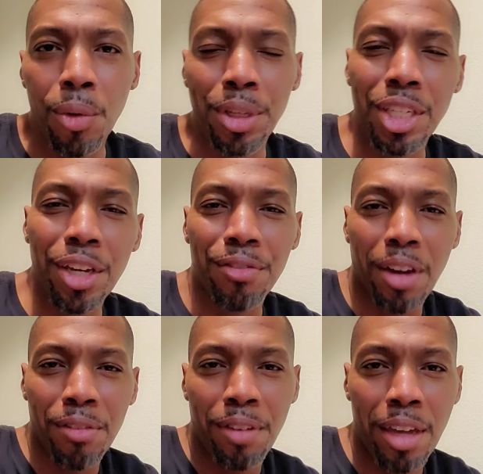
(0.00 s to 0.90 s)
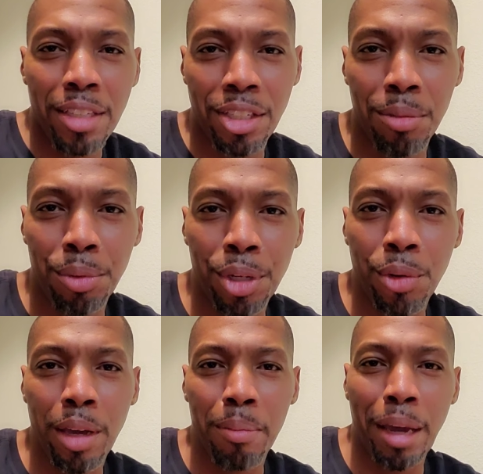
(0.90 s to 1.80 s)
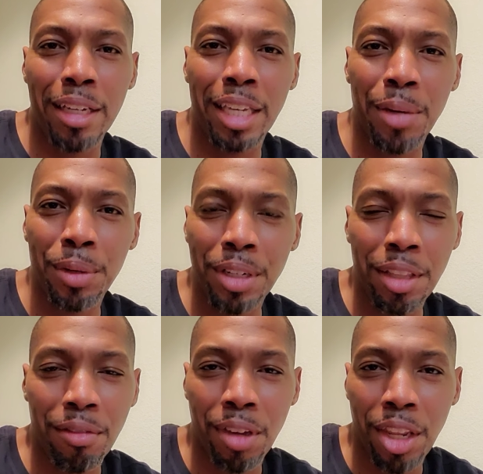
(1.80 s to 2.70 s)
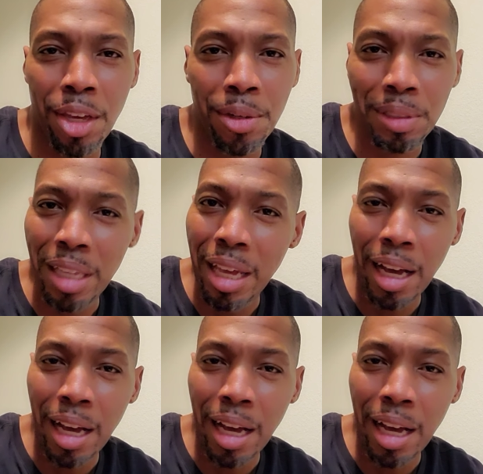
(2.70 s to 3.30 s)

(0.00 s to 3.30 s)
What's good, fight fans? It's your boy Kwik back again with another video.